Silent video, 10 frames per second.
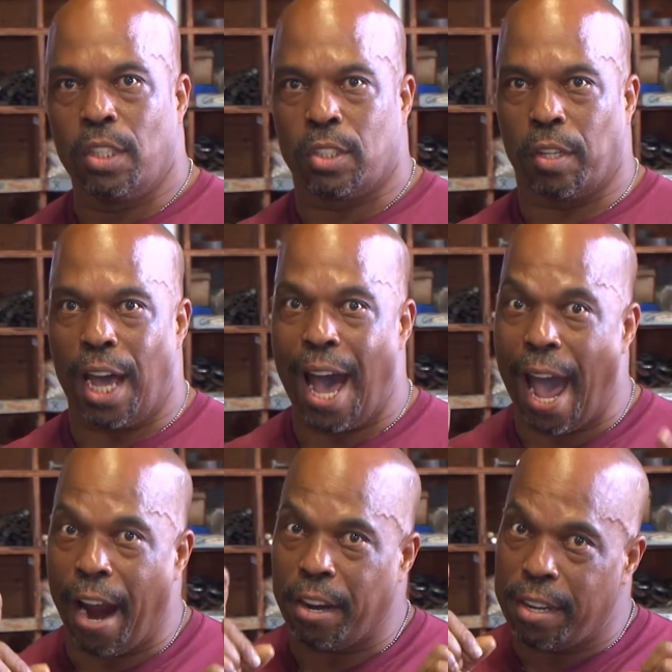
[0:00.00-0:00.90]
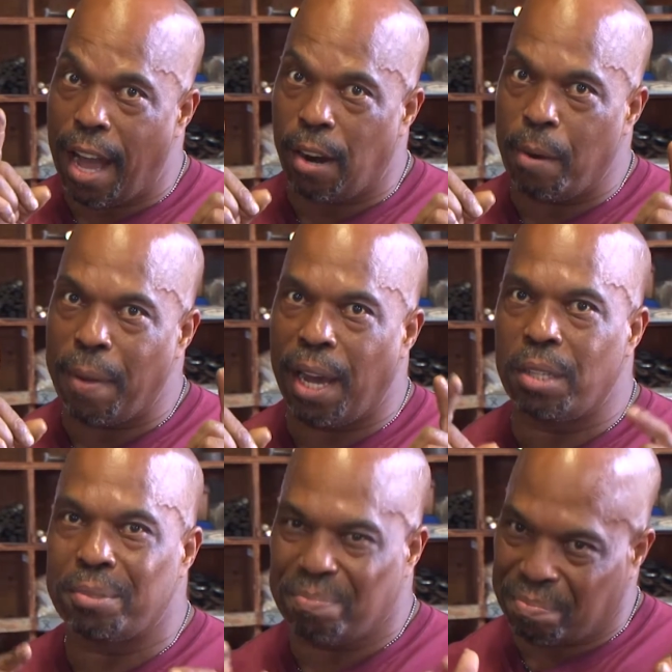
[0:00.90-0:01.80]
So the higher the dollar
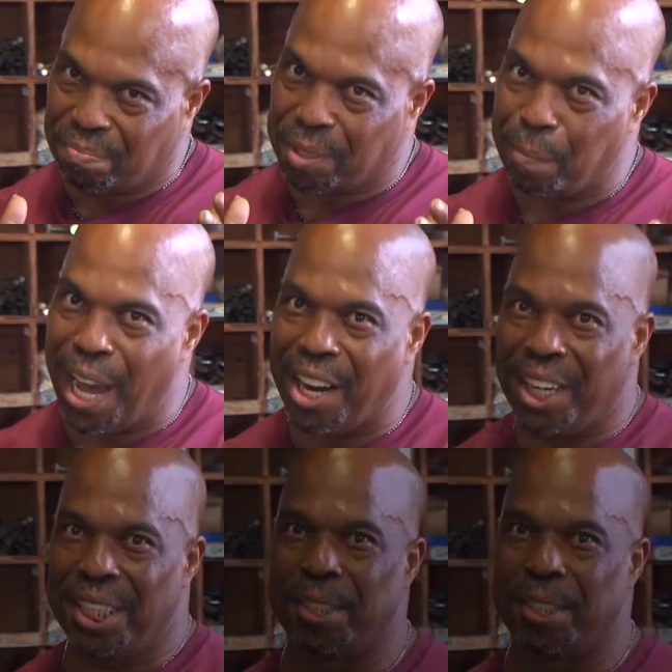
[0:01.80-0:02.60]
amount, the better.